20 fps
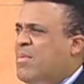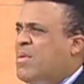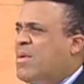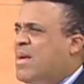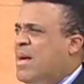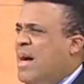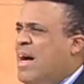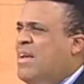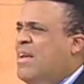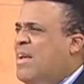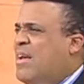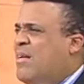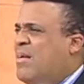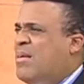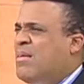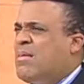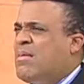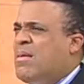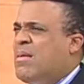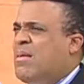Co
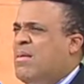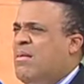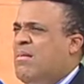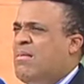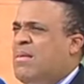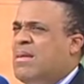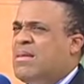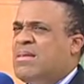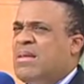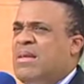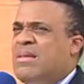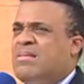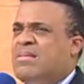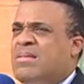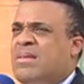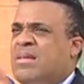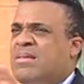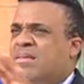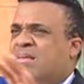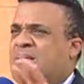you know, it's, it's
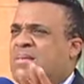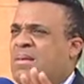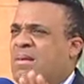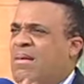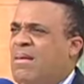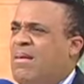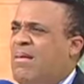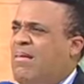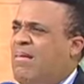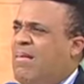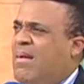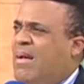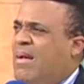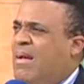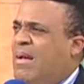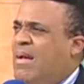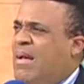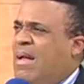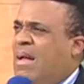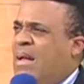just,
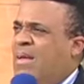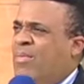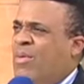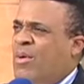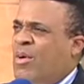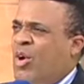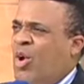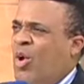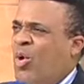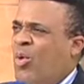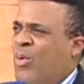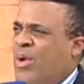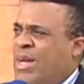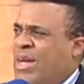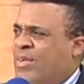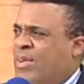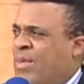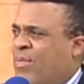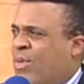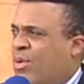and the glory
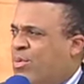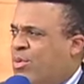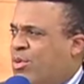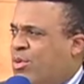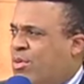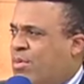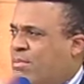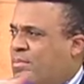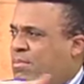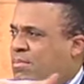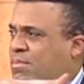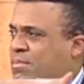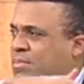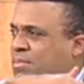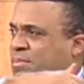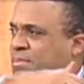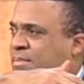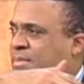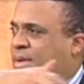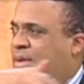is in the room.
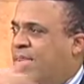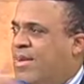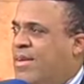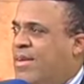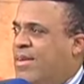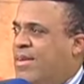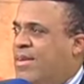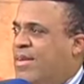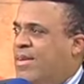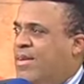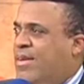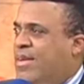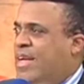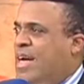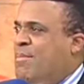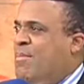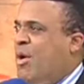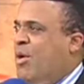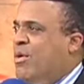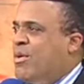
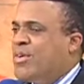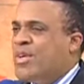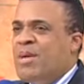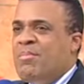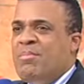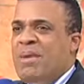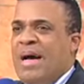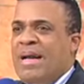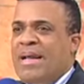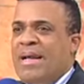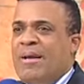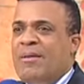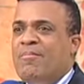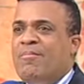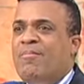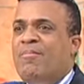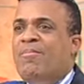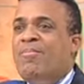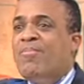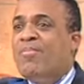Come on, somebody.
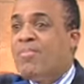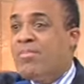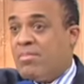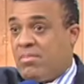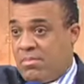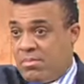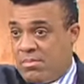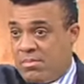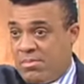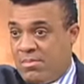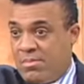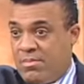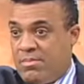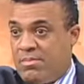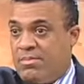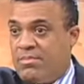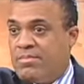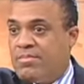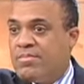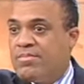
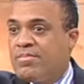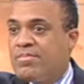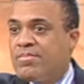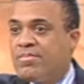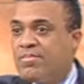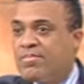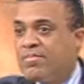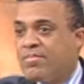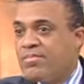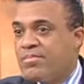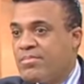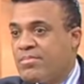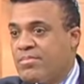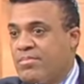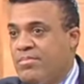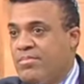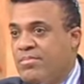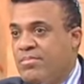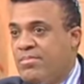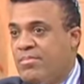Oh my
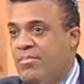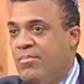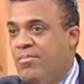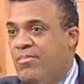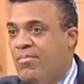God.